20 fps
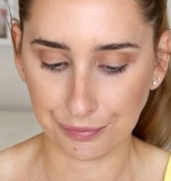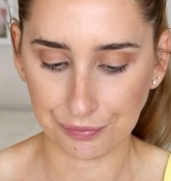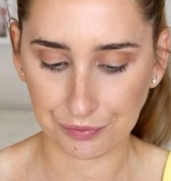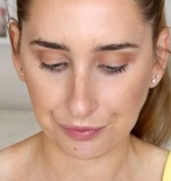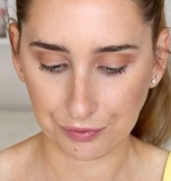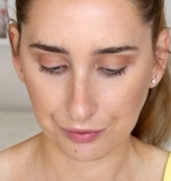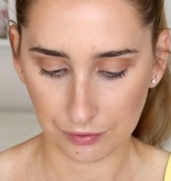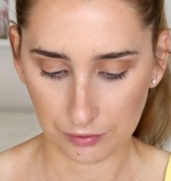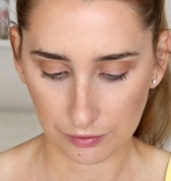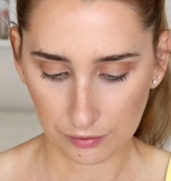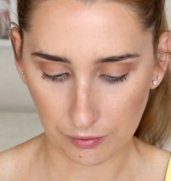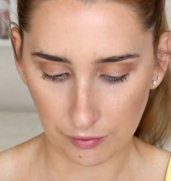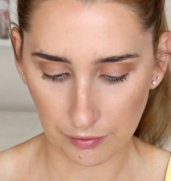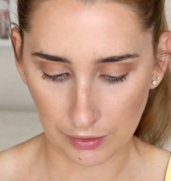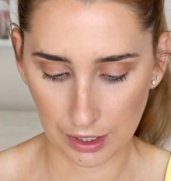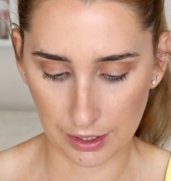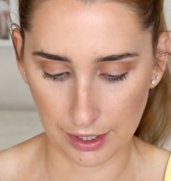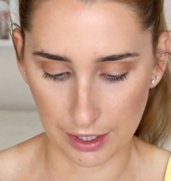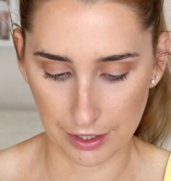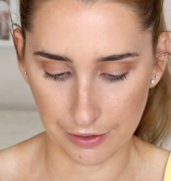
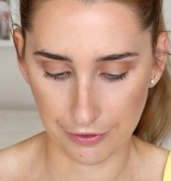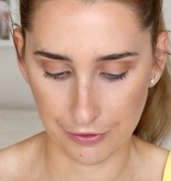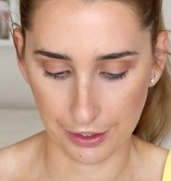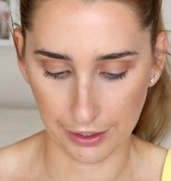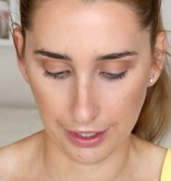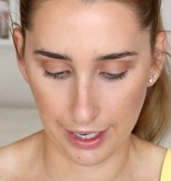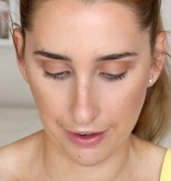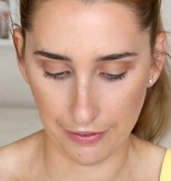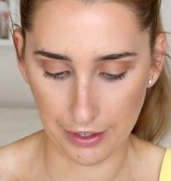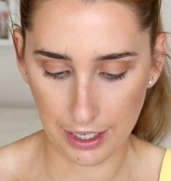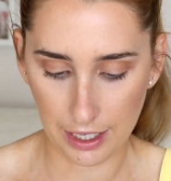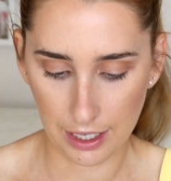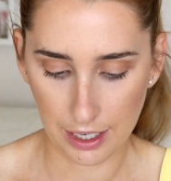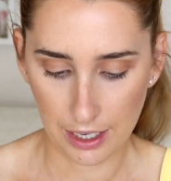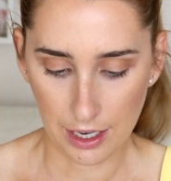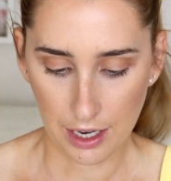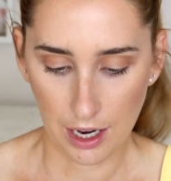It doesn't feel heavy.